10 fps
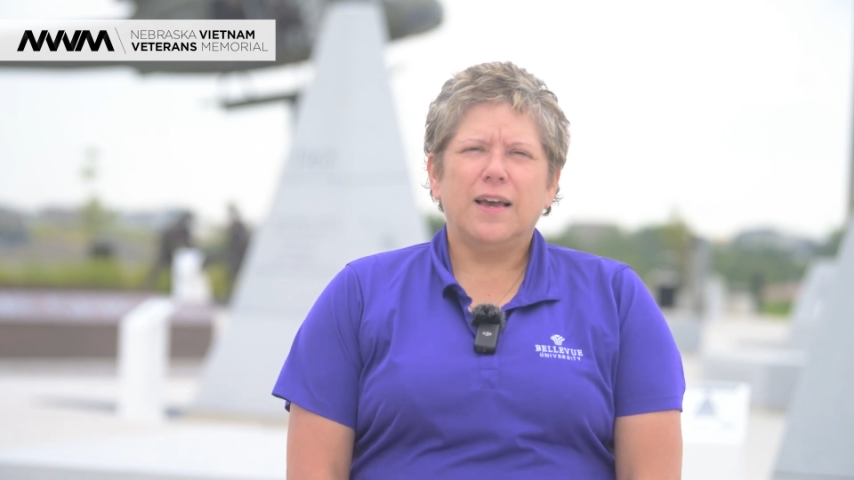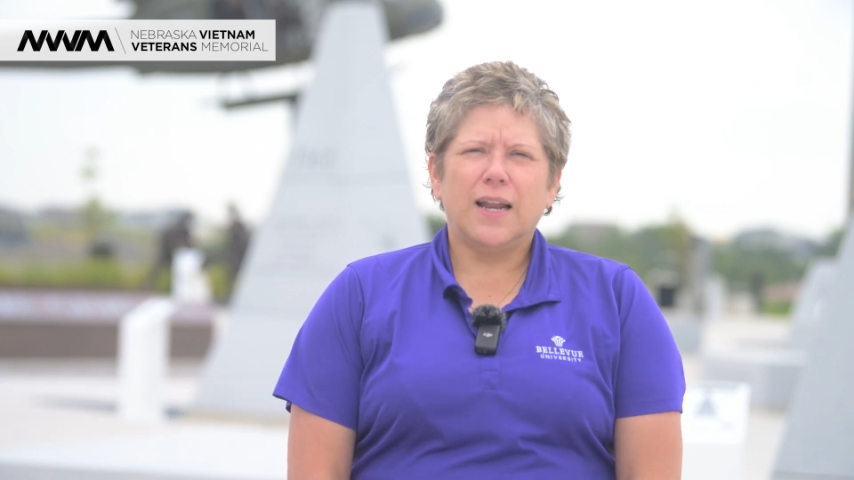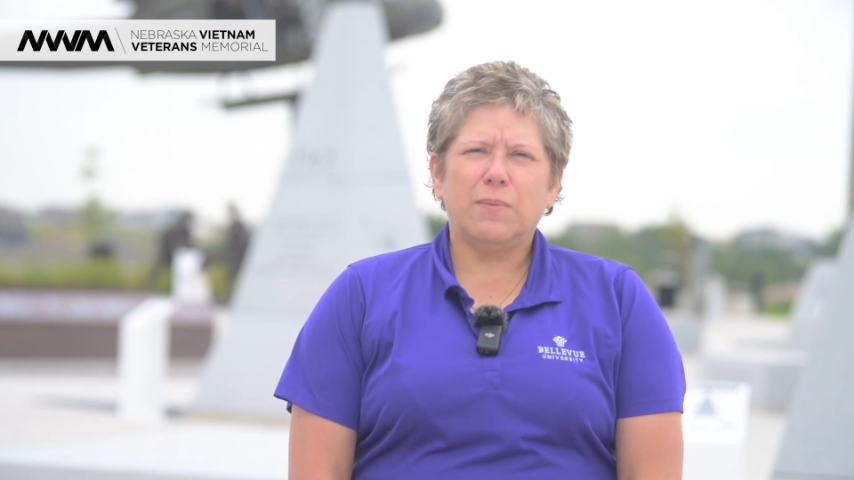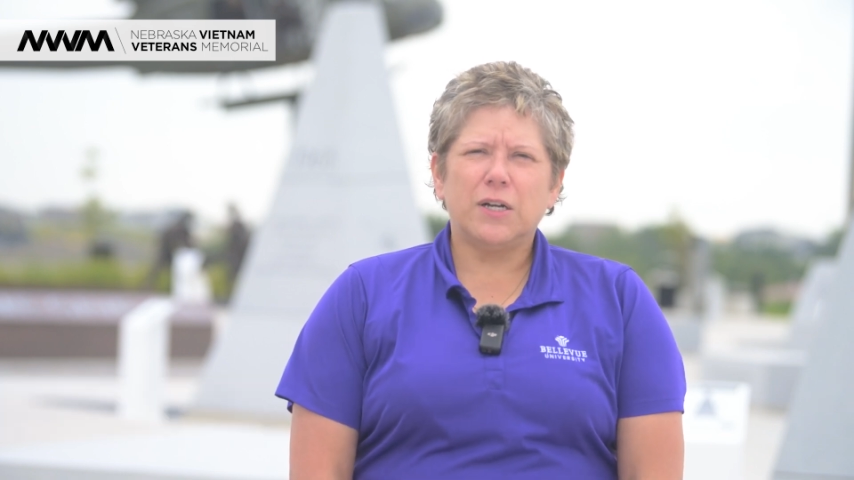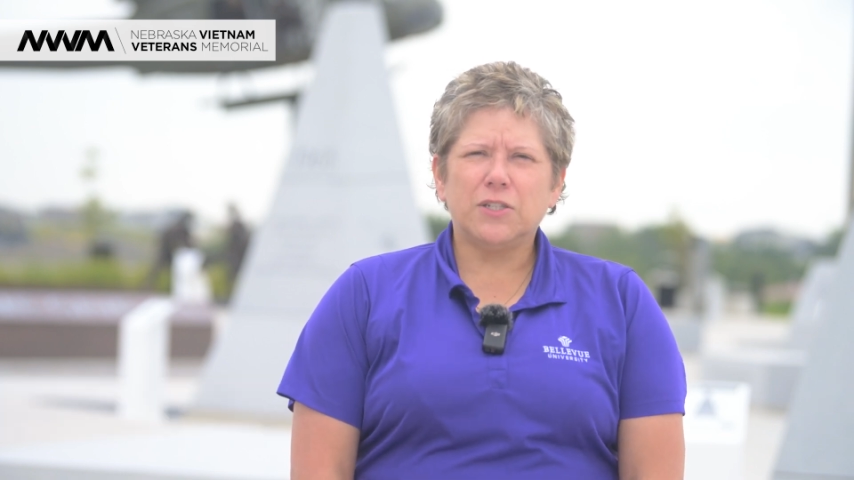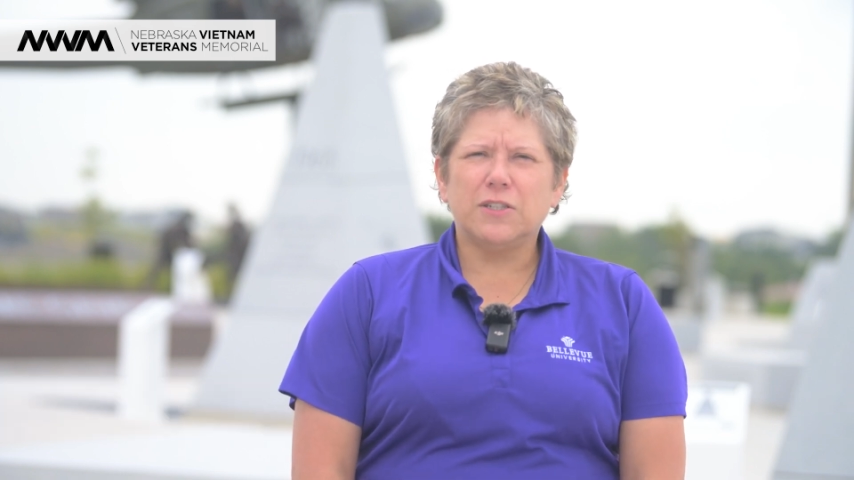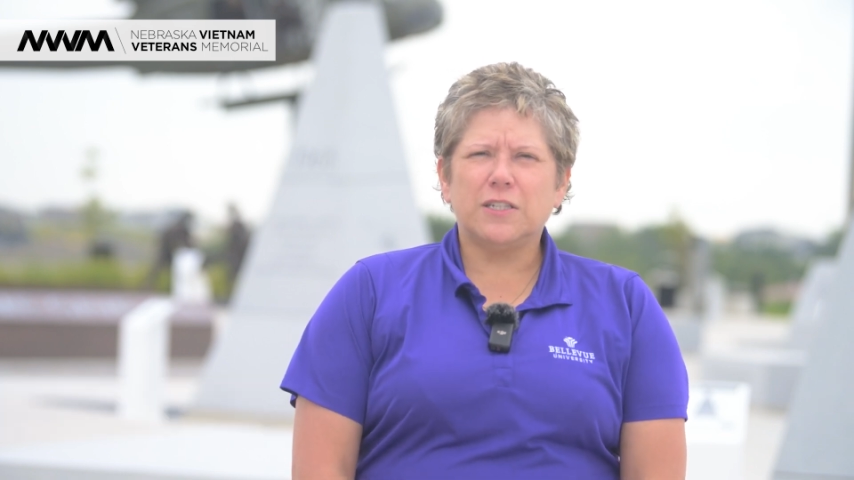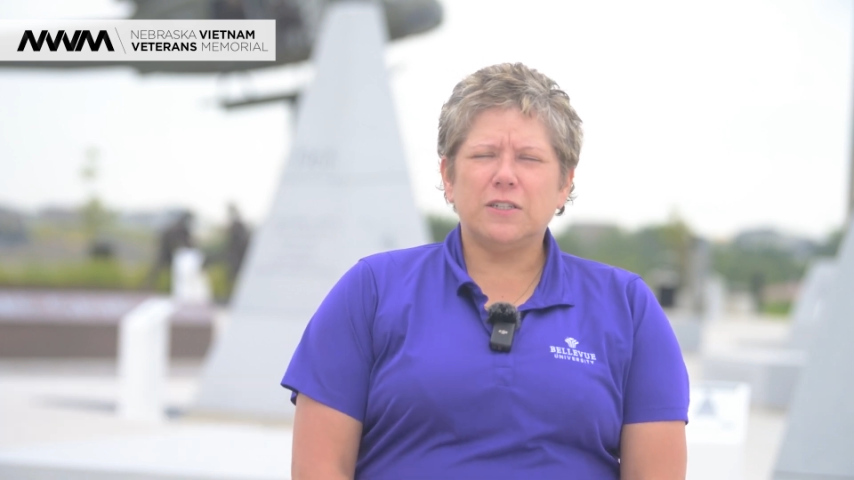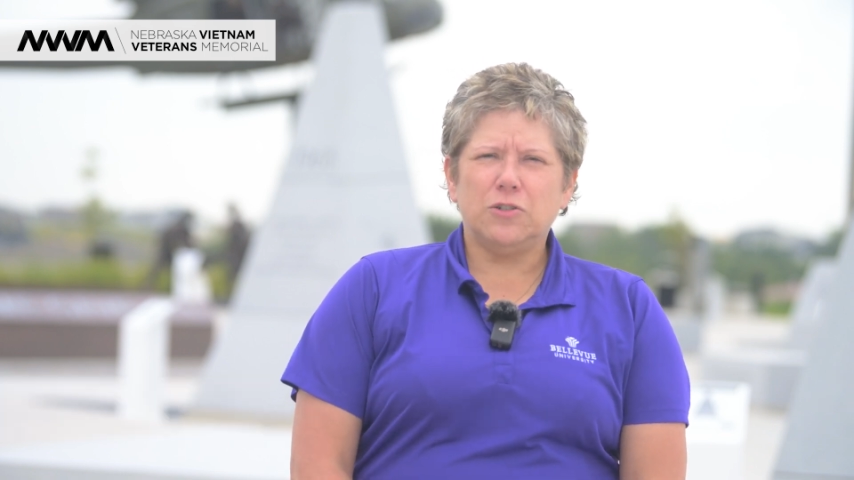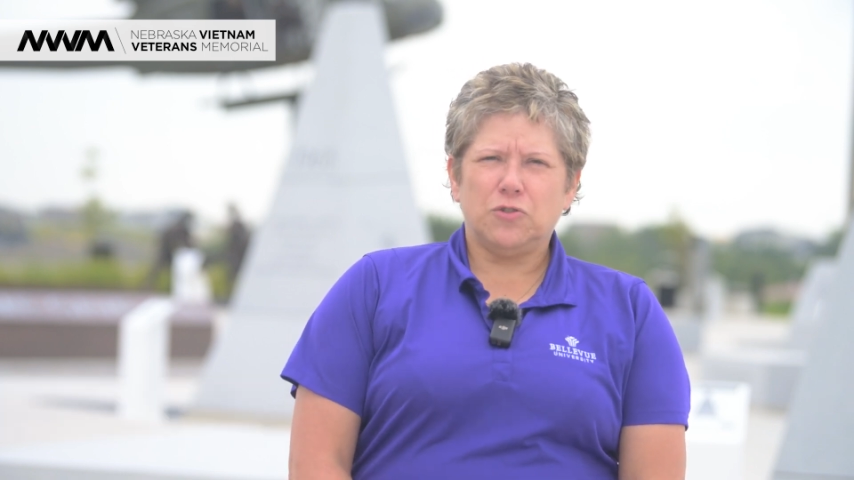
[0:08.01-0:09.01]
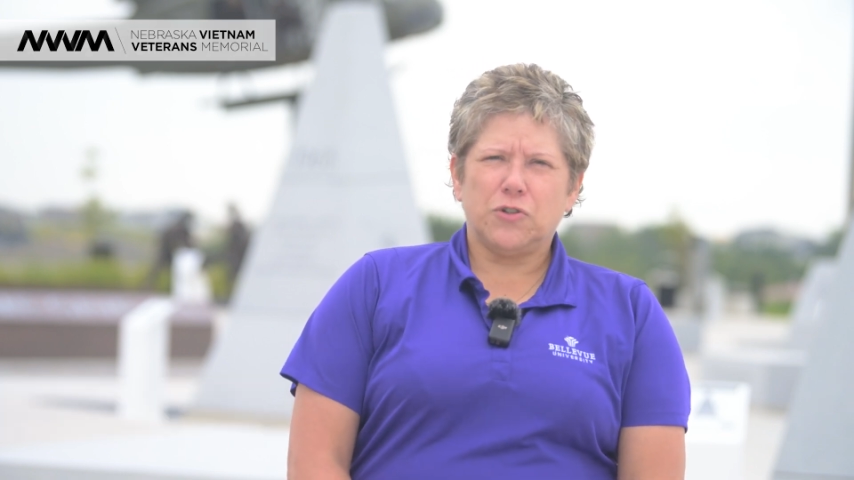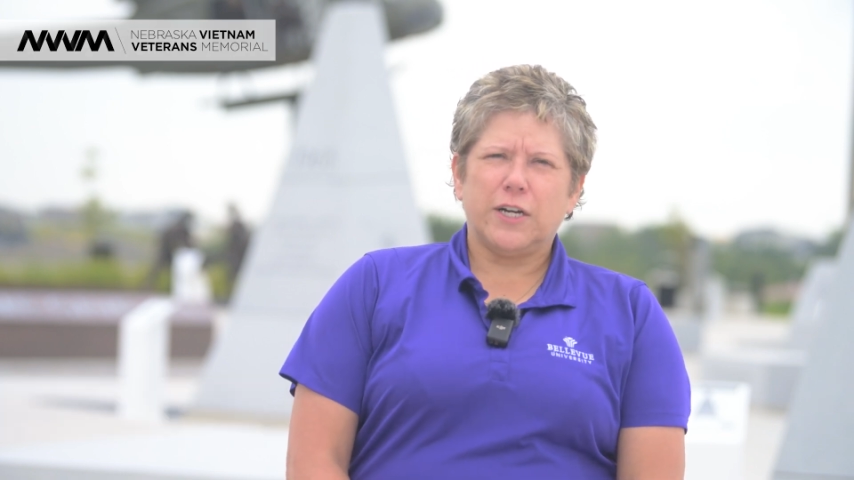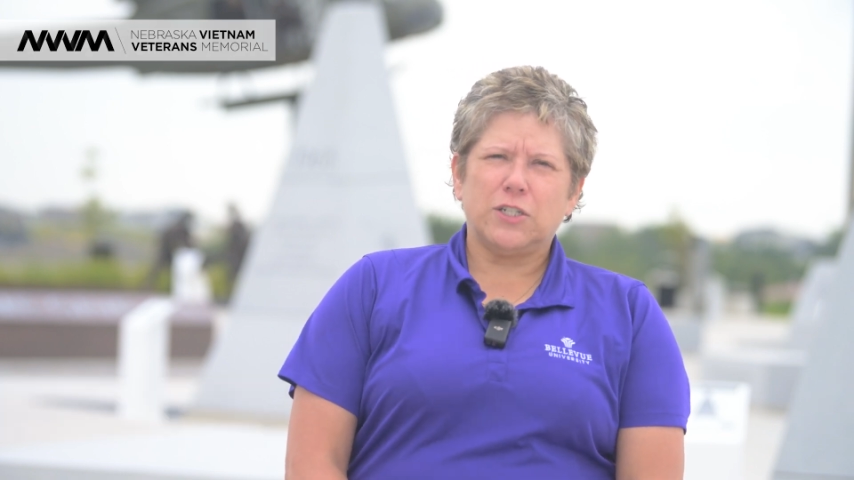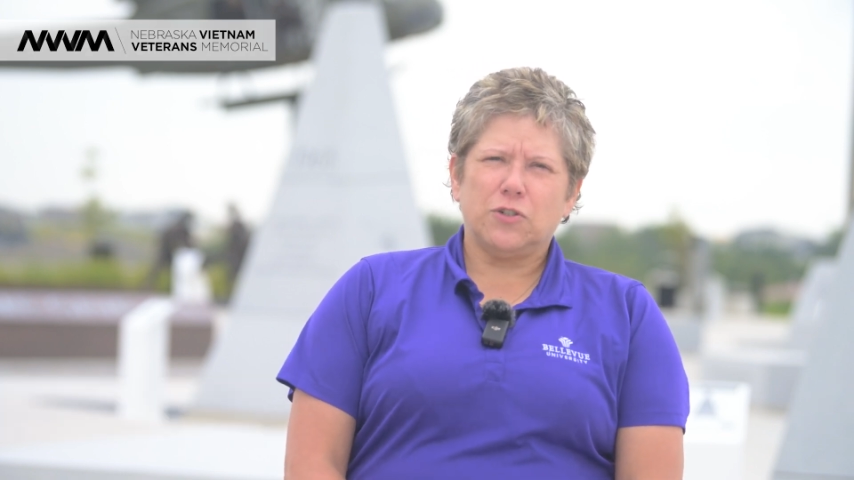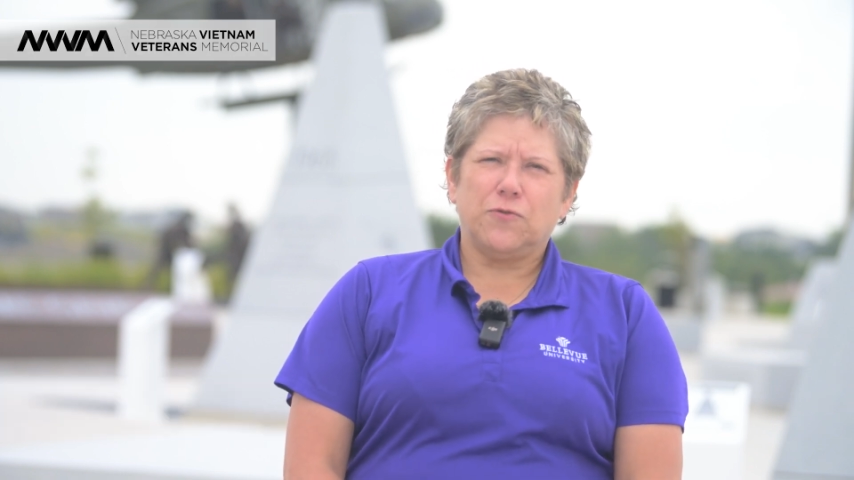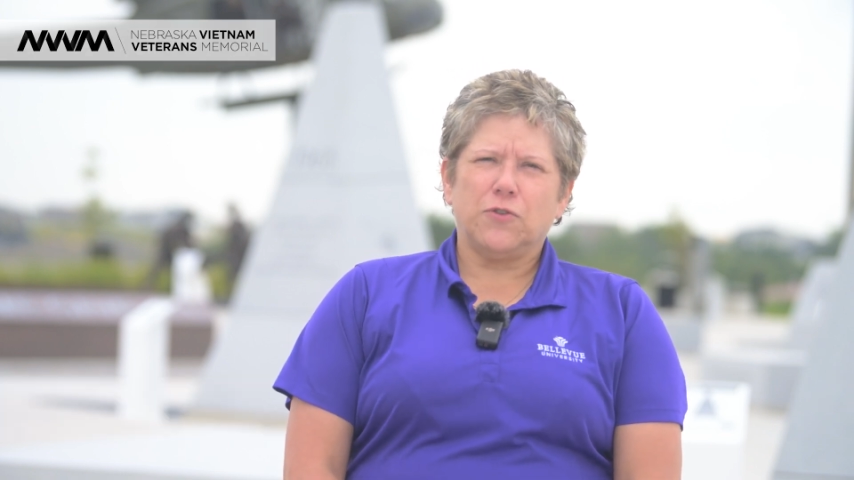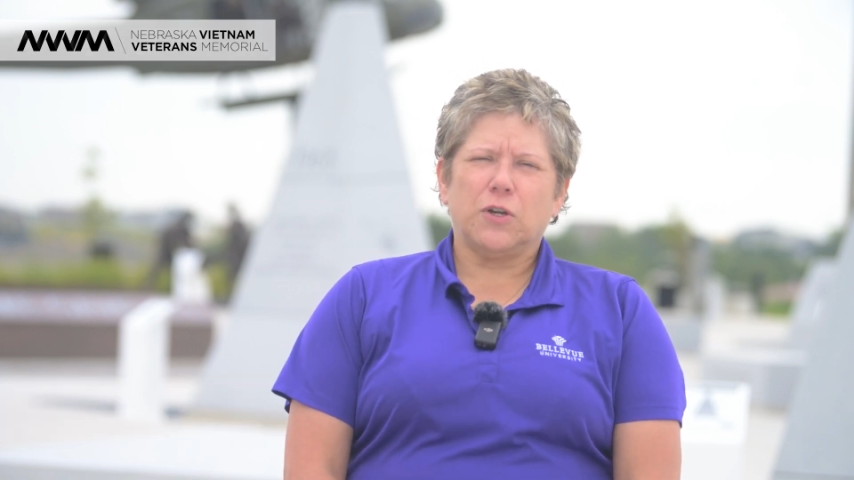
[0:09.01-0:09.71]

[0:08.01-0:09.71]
and I'm also the Senior Director for